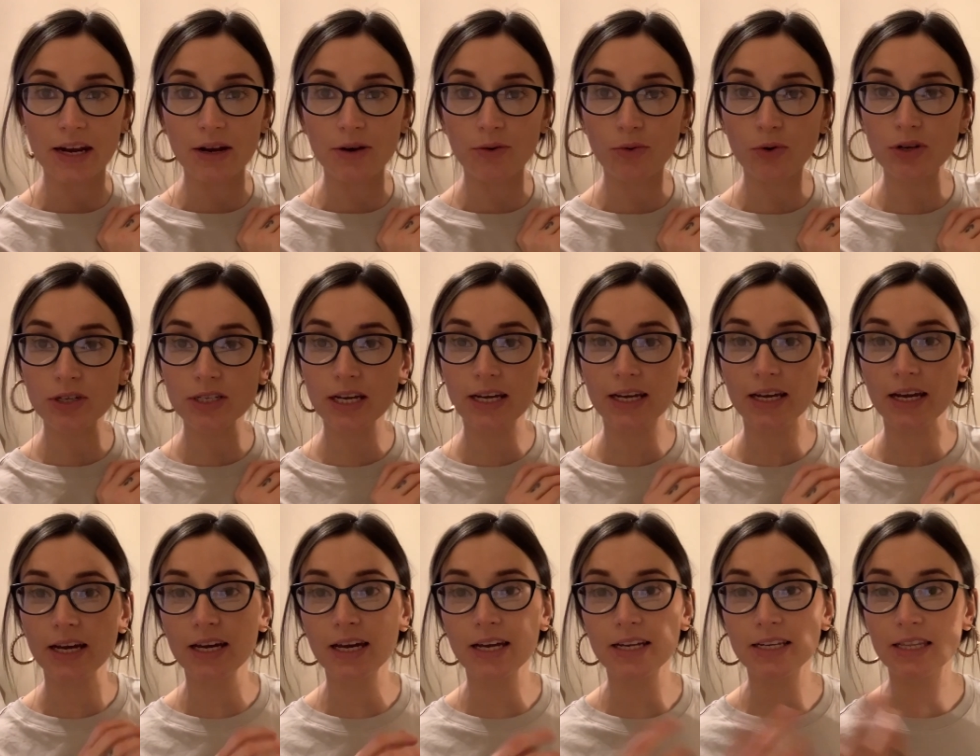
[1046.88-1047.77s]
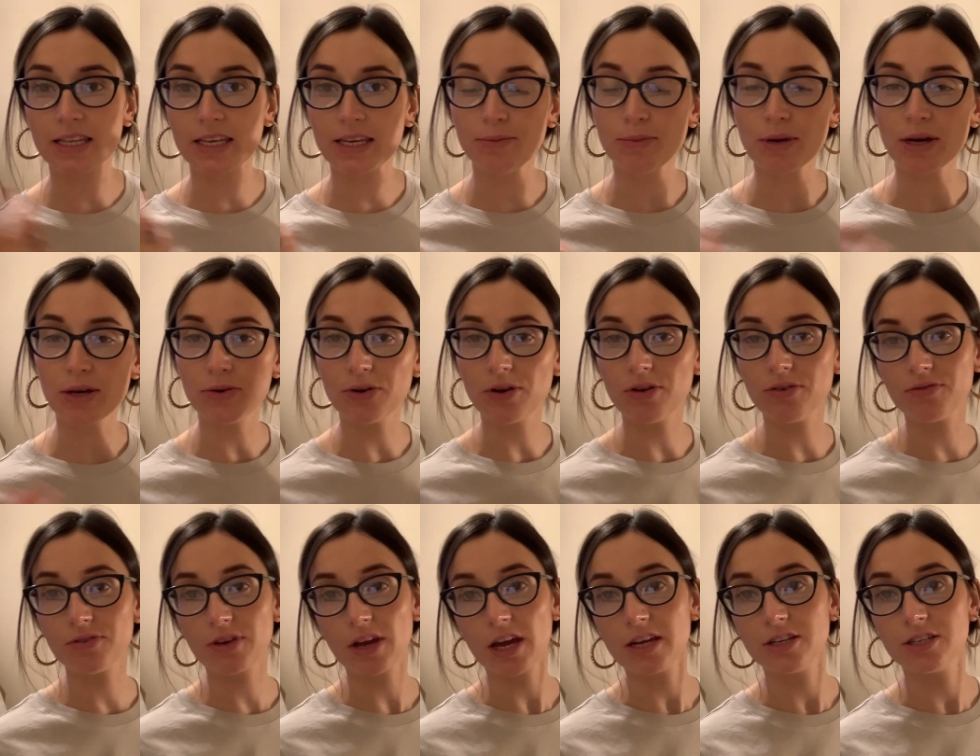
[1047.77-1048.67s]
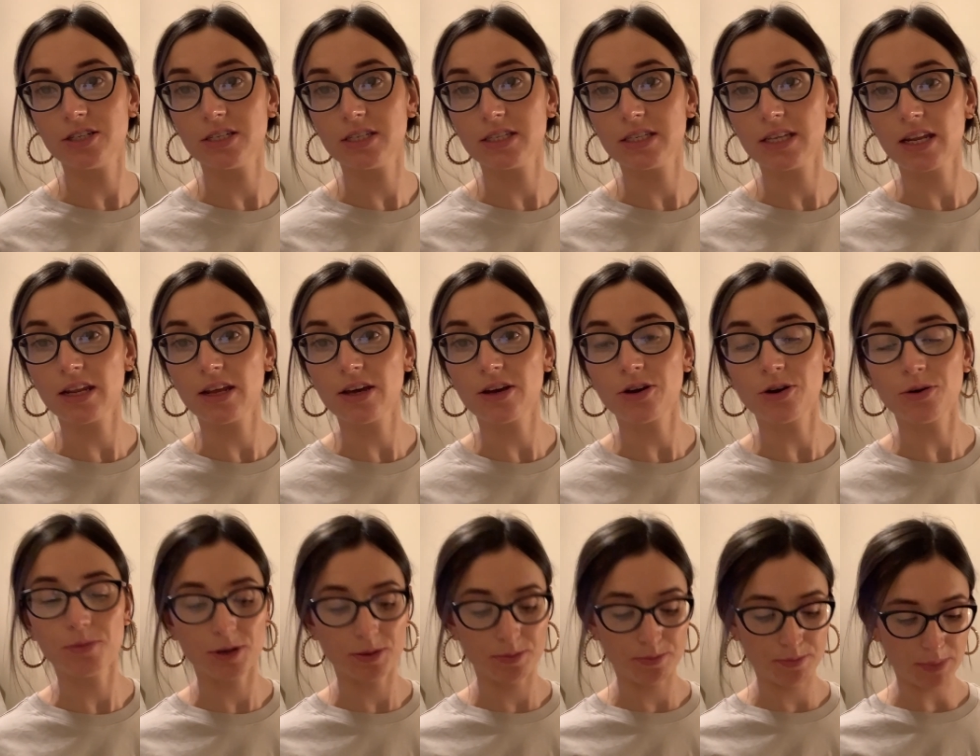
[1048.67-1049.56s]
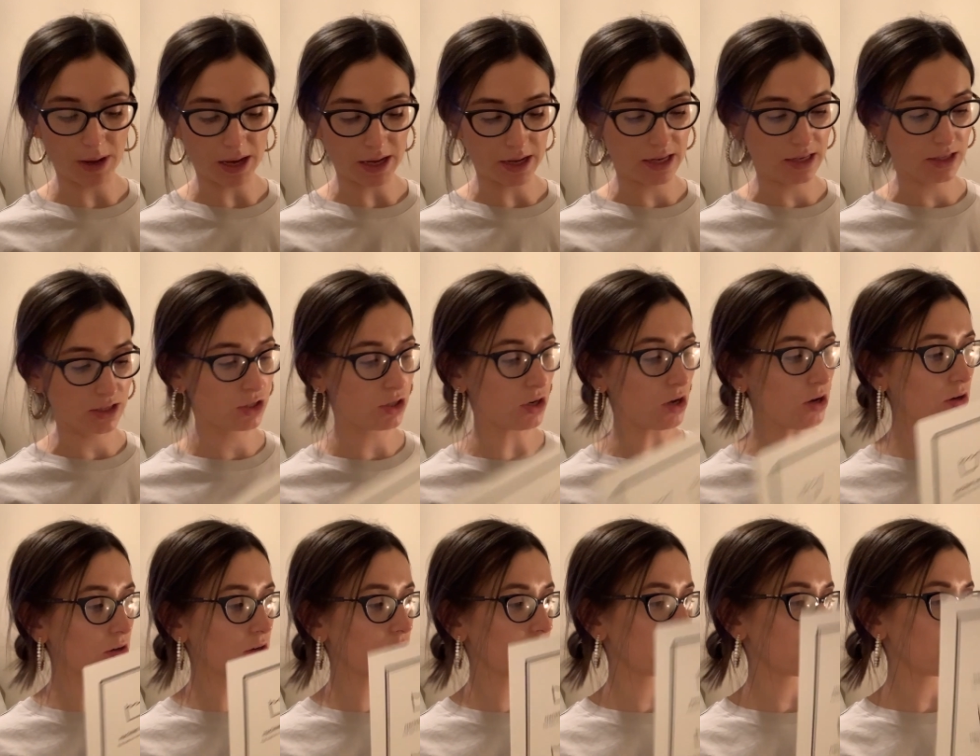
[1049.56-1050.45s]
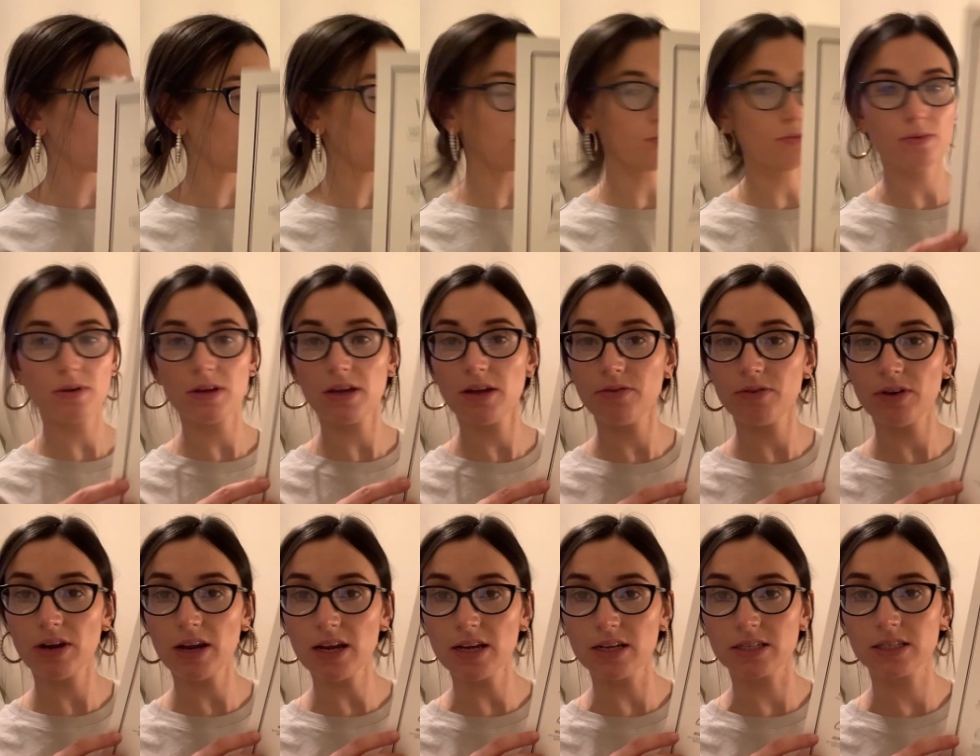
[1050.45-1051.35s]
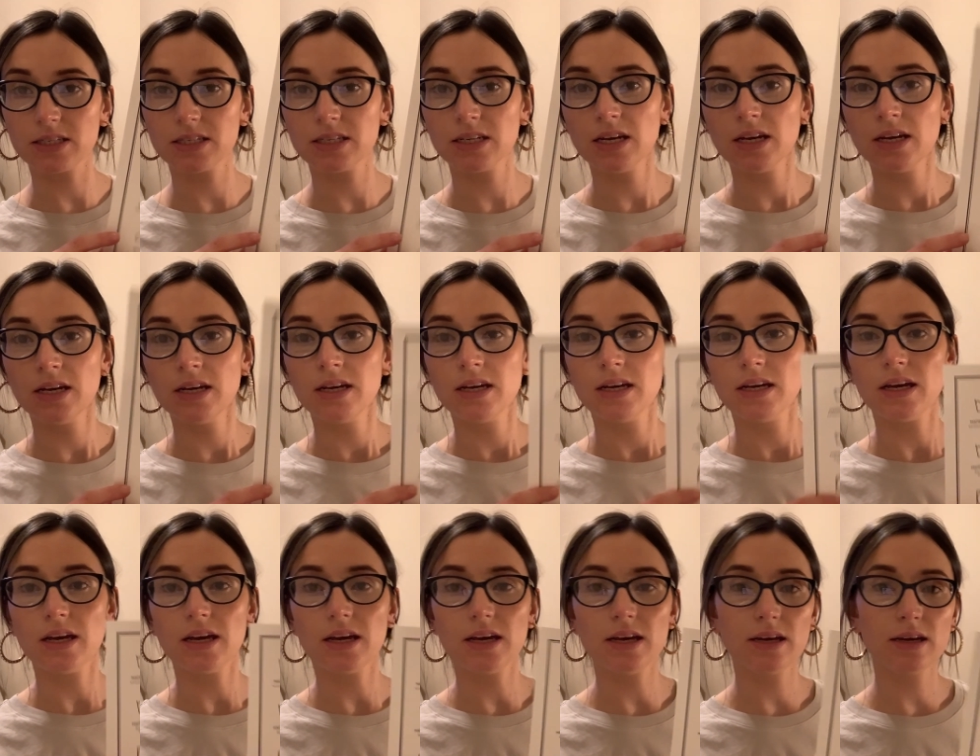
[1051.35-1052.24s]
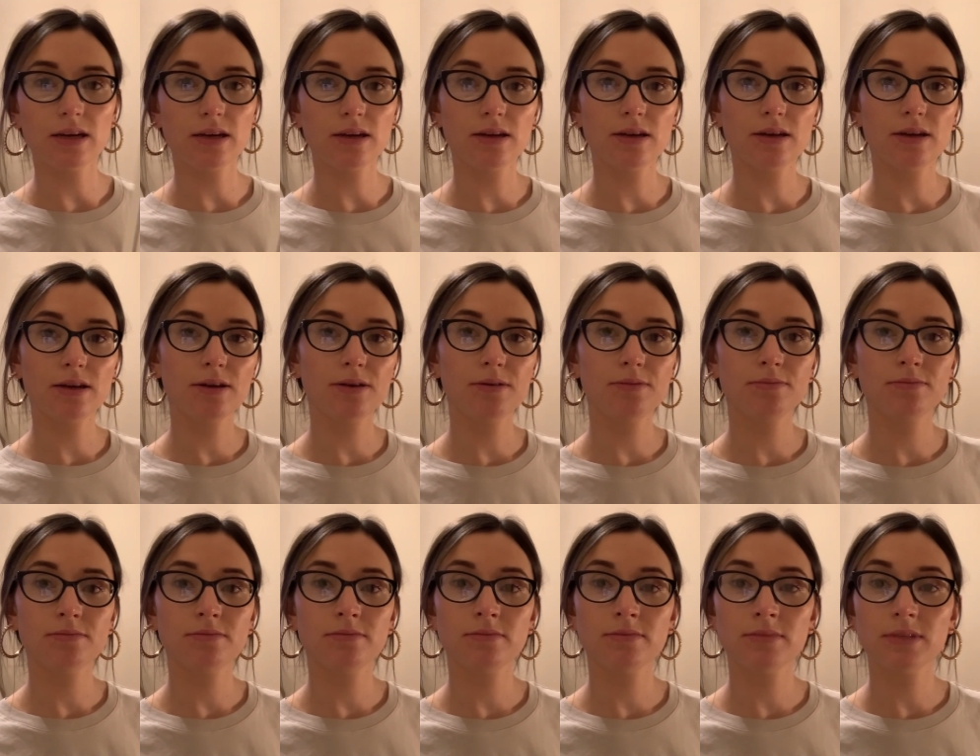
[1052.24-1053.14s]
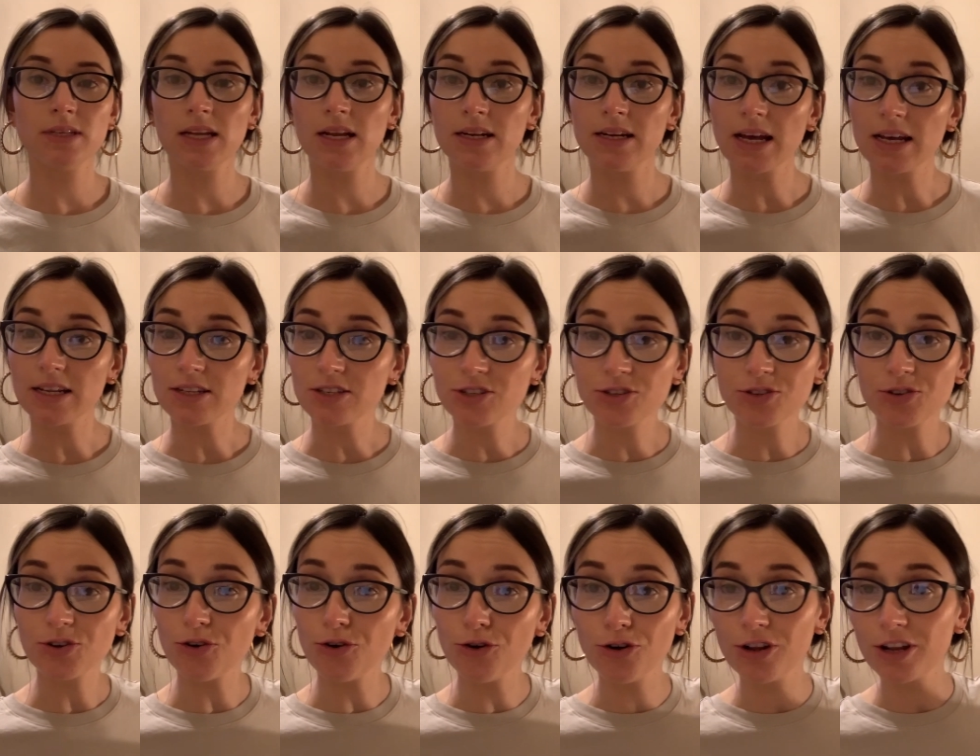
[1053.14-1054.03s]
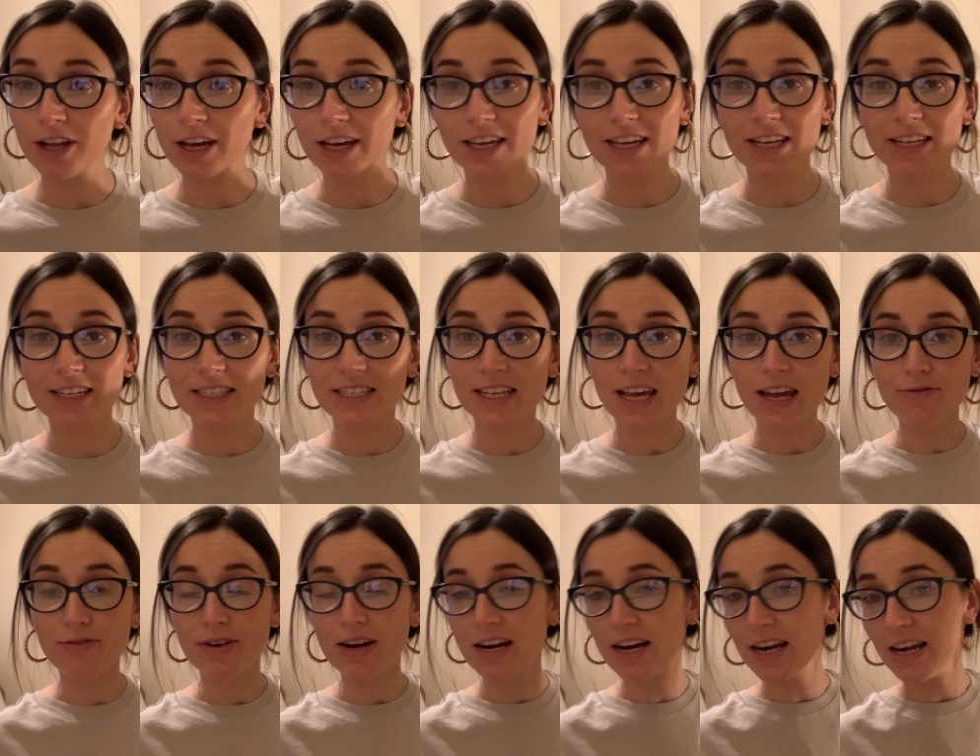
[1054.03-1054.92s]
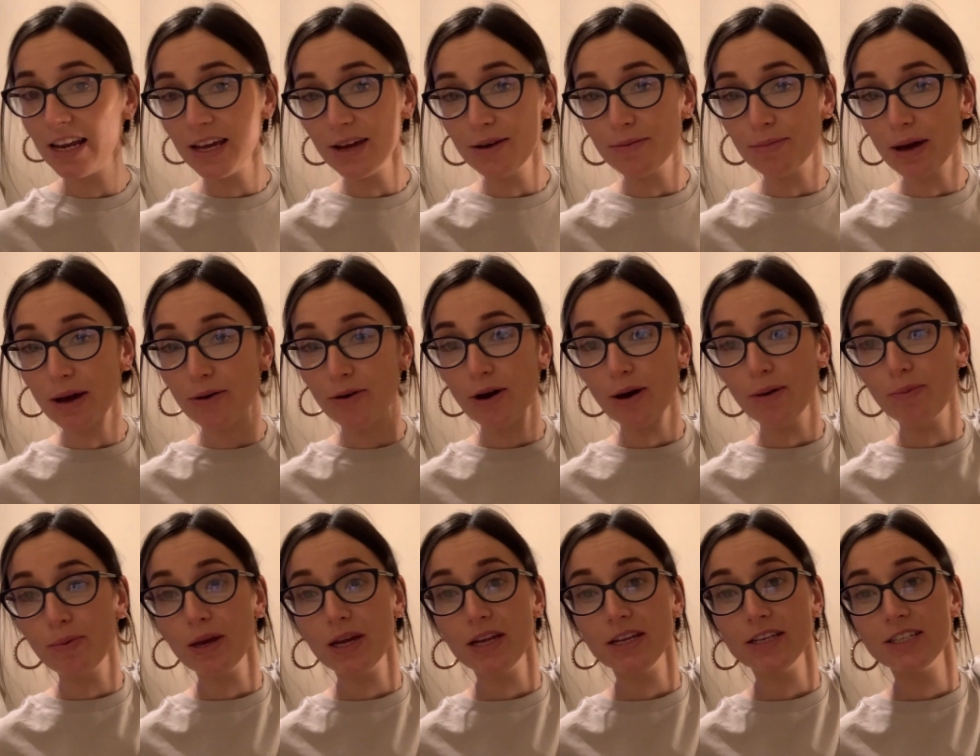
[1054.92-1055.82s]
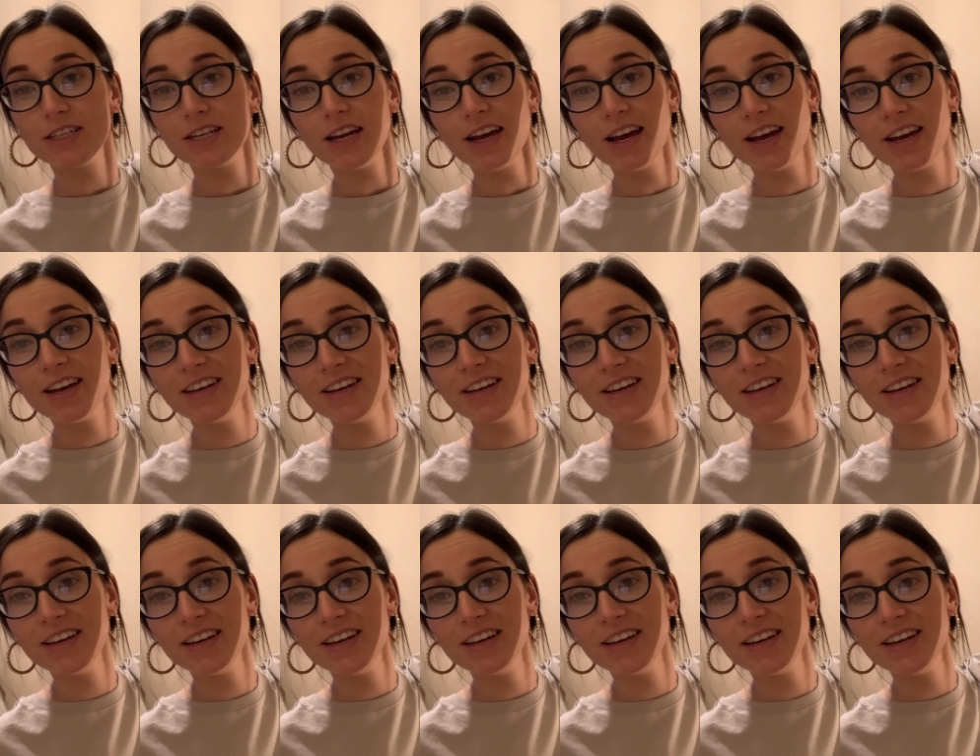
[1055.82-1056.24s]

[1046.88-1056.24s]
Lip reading: then one day I had the email notification to say that it coming back in stock, so here it is. And that's all I can say really about a picture.